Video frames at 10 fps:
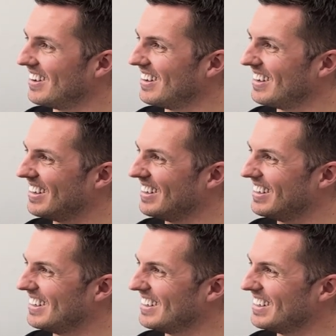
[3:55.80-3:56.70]

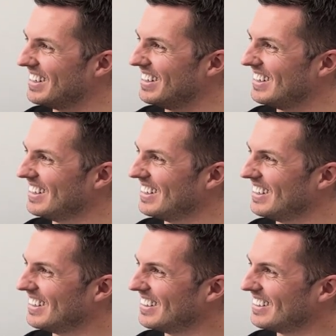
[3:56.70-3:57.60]

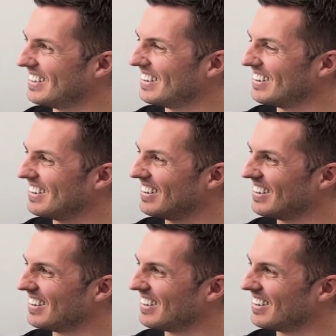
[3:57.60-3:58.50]

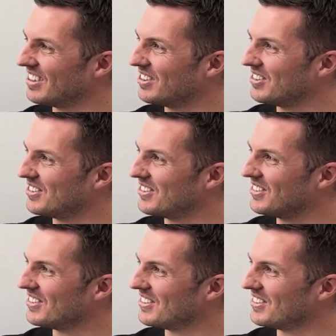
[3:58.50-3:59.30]
No words are spoken by the person on screen.